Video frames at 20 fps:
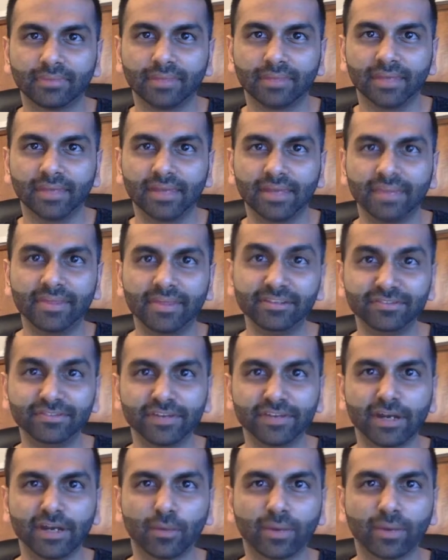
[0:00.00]
In this
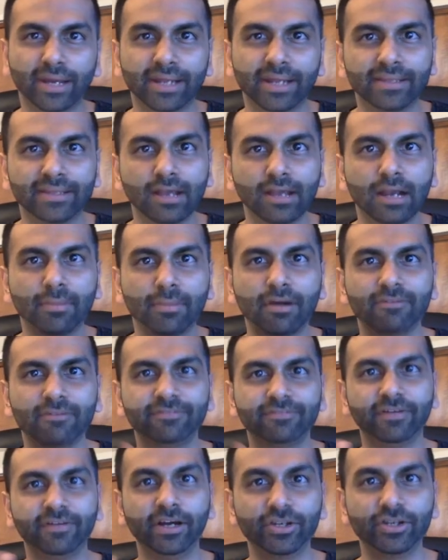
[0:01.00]
video, we're going to talk
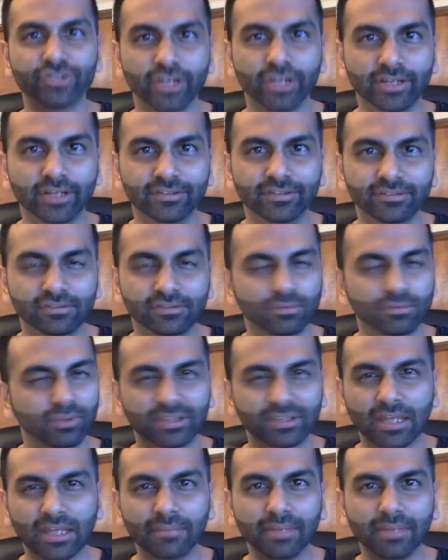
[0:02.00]
about functions,
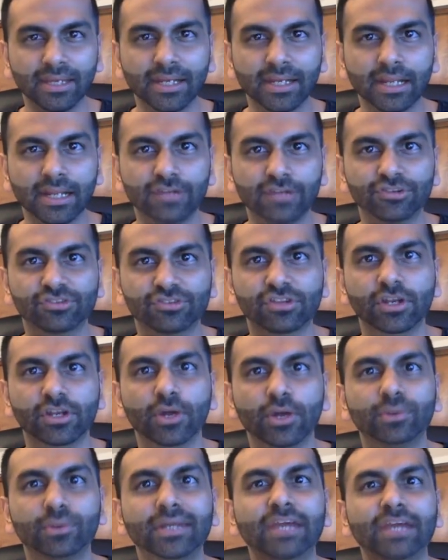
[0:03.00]
what they mean, and just the
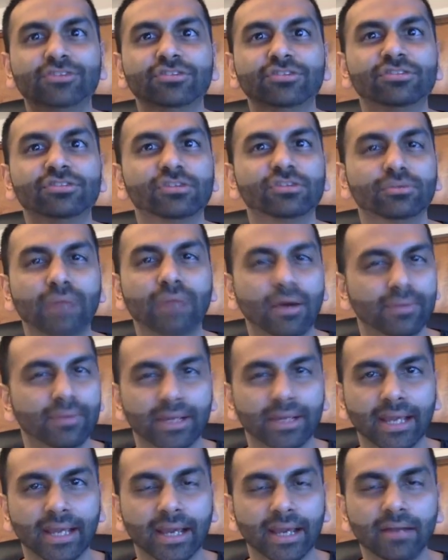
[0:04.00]
notation
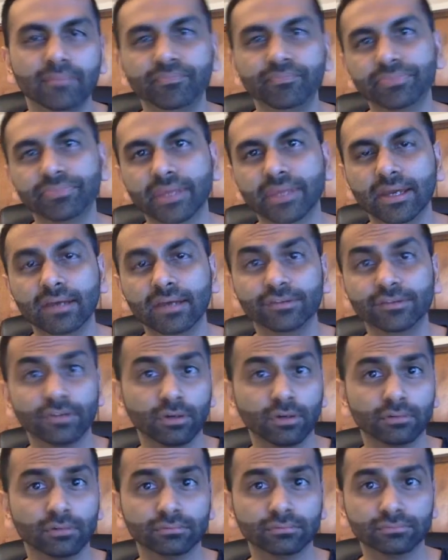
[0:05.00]
surrounding it.
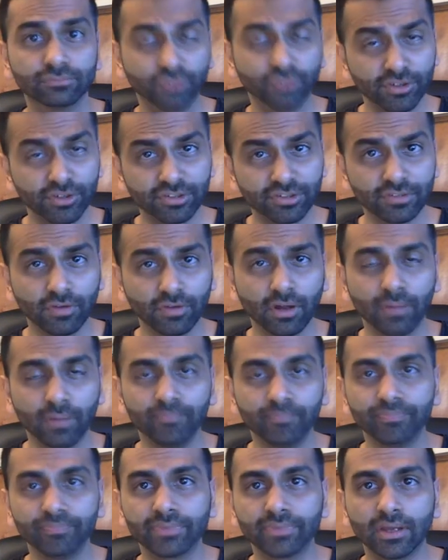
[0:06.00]
So, first of
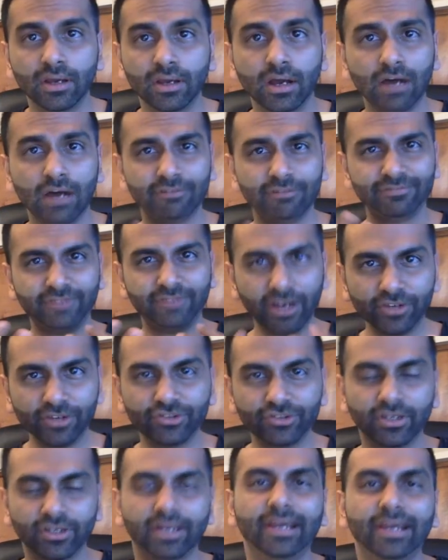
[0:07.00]
all, a
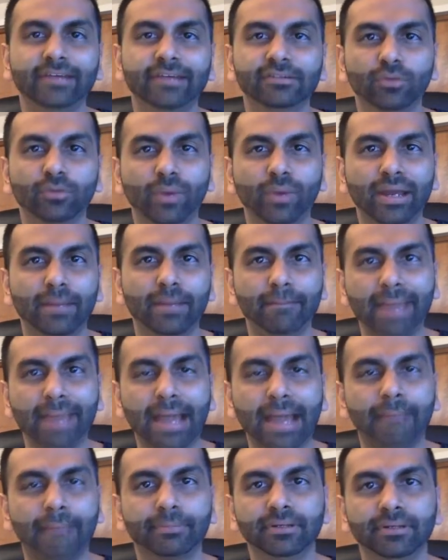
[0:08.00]
function is a way to
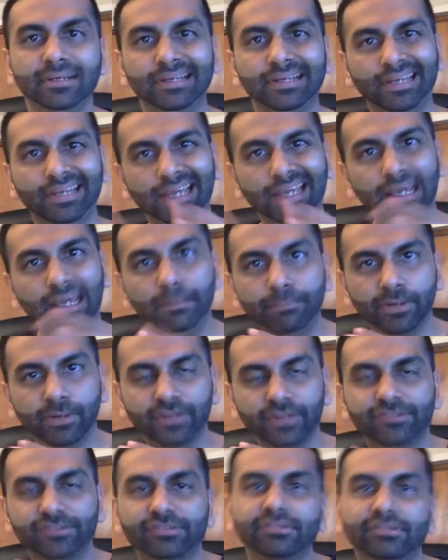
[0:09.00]
map
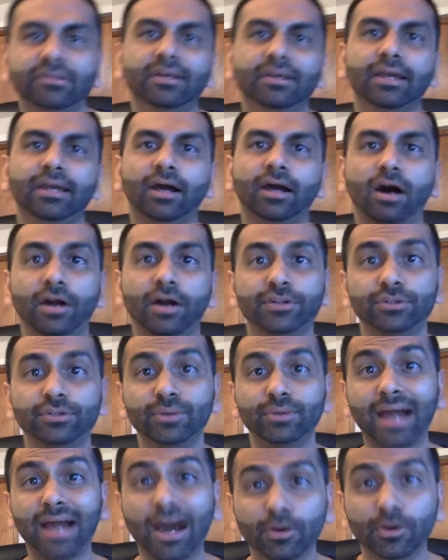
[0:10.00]
inputs
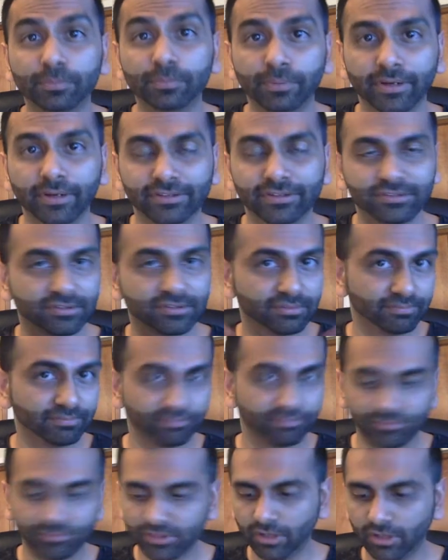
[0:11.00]
onto outputs.
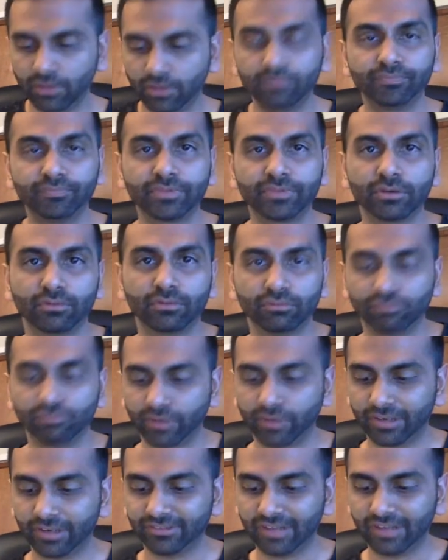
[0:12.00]
So,
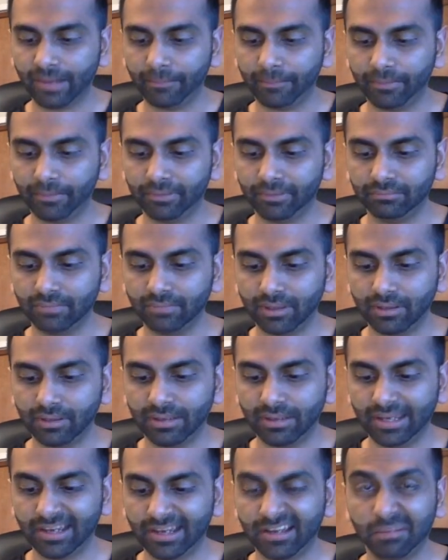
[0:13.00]
for example,
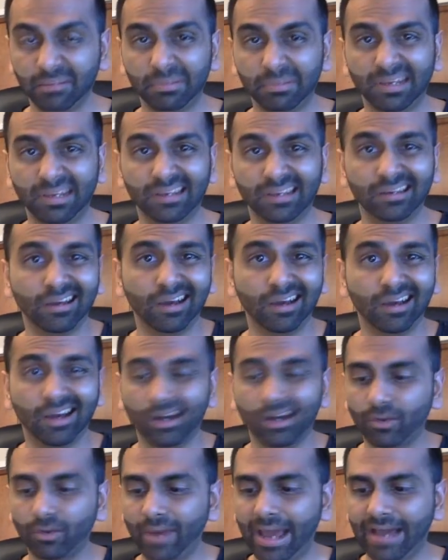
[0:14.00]
it could be
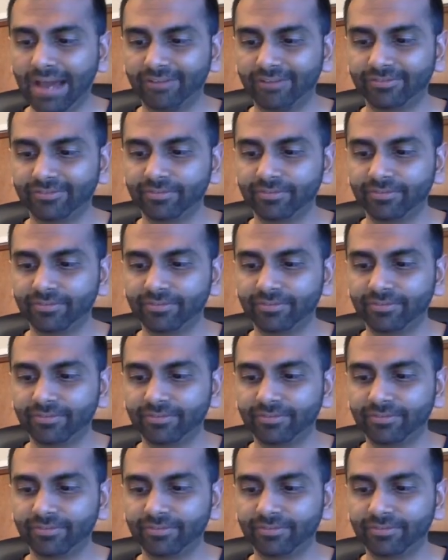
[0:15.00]
a graph.